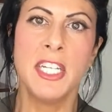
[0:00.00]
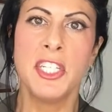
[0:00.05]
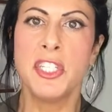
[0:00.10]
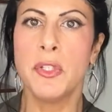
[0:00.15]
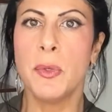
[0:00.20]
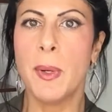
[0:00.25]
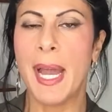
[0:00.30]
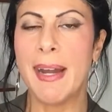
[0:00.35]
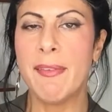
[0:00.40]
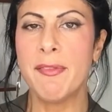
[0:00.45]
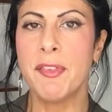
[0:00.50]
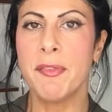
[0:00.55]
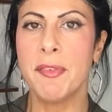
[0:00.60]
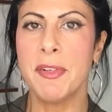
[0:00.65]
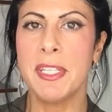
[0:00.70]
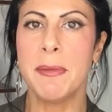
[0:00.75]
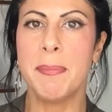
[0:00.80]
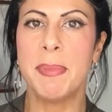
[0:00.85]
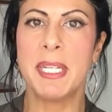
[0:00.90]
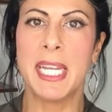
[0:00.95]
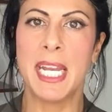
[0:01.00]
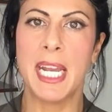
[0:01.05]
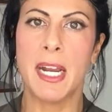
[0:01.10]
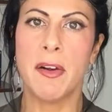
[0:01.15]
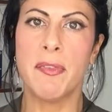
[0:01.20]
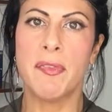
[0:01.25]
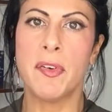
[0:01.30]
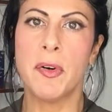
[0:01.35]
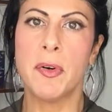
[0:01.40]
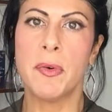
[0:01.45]
you have to really be
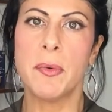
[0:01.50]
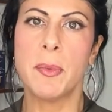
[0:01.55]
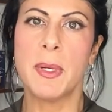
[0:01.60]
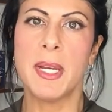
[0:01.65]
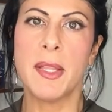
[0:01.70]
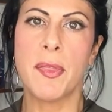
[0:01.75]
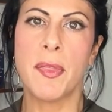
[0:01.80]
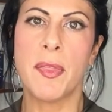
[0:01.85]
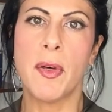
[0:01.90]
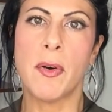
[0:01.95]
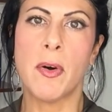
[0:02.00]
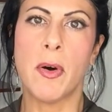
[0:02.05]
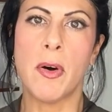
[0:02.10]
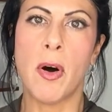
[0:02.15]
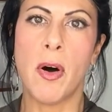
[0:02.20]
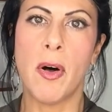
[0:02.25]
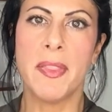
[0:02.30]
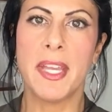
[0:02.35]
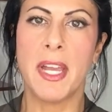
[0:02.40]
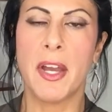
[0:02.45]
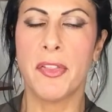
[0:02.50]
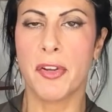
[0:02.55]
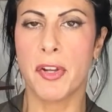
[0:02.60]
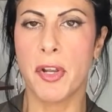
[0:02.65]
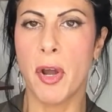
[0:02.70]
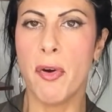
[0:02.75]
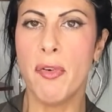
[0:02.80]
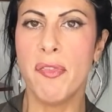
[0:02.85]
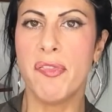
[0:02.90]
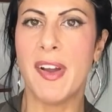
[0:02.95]
careful with all the other
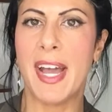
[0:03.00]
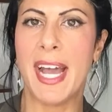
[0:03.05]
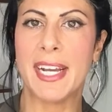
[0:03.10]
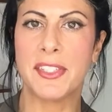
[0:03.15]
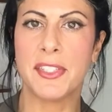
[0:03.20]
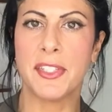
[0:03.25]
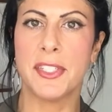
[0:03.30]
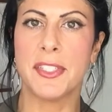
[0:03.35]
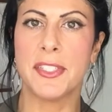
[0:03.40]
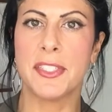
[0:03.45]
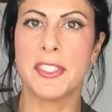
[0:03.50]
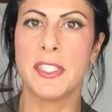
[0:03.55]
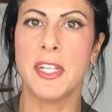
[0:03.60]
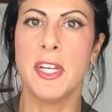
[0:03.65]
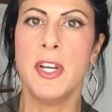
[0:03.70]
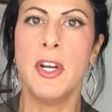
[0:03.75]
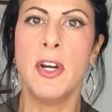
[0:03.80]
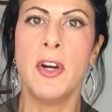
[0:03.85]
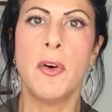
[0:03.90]
cofactors